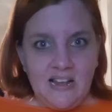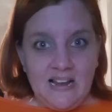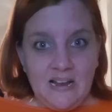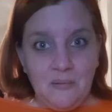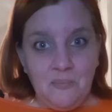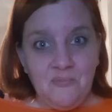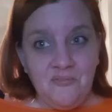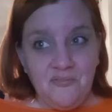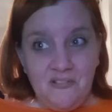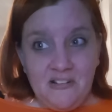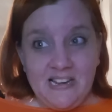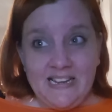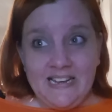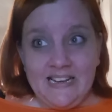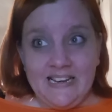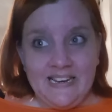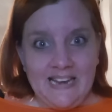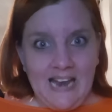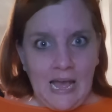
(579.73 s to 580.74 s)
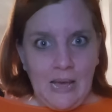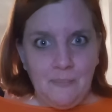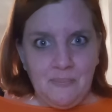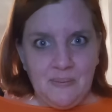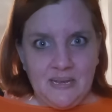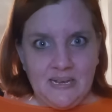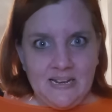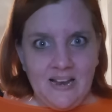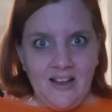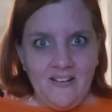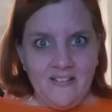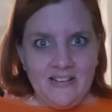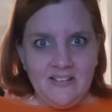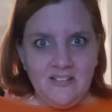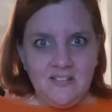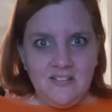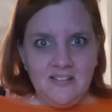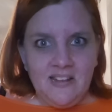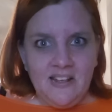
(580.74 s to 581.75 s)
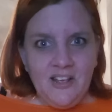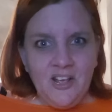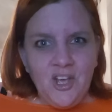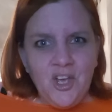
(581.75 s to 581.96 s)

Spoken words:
and I'm friendly and happy and nice.